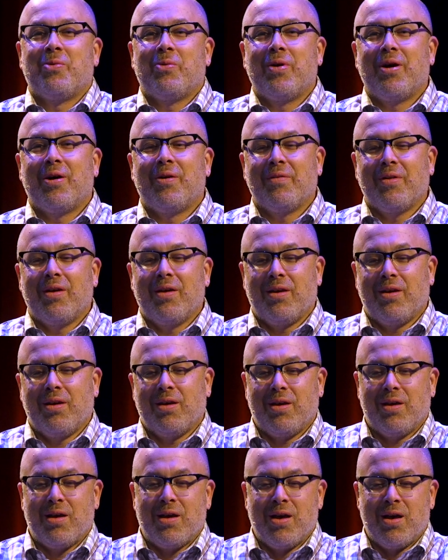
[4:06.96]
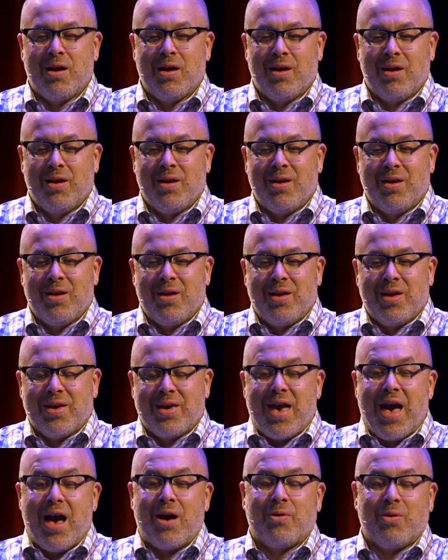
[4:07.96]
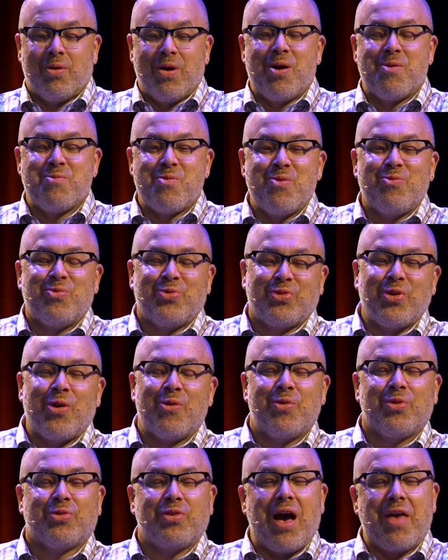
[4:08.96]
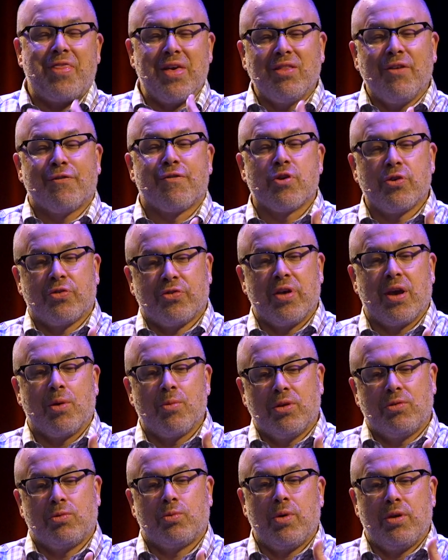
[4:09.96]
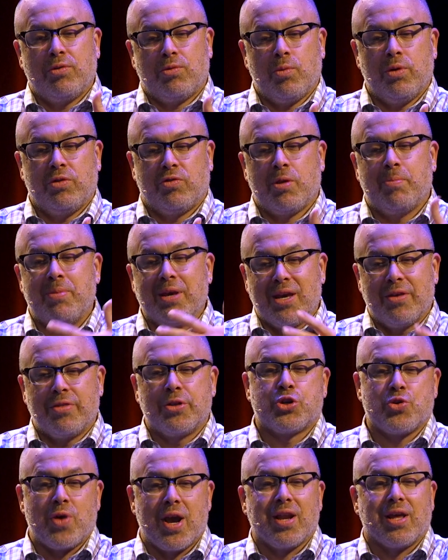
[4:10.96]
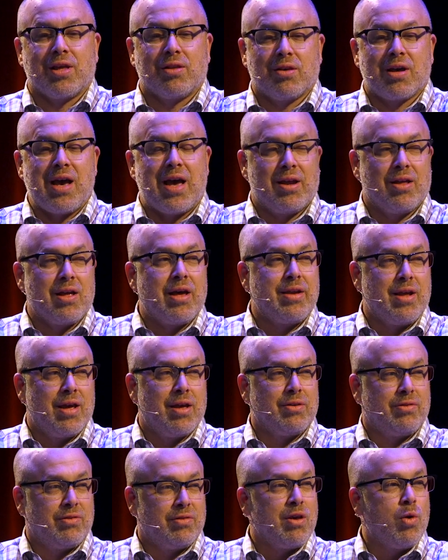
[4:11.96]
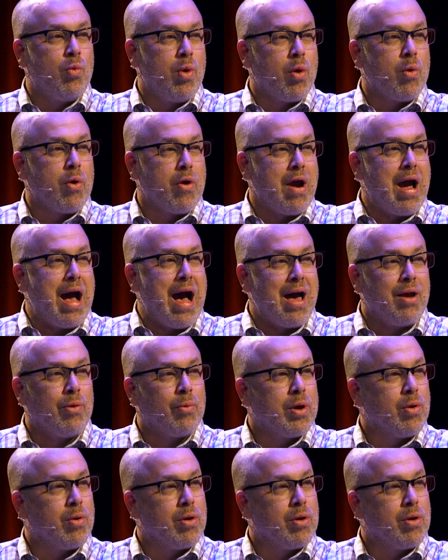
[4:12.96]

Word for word: Well, yeah. So I think the first thing was to begin the training to kind of see where we're at.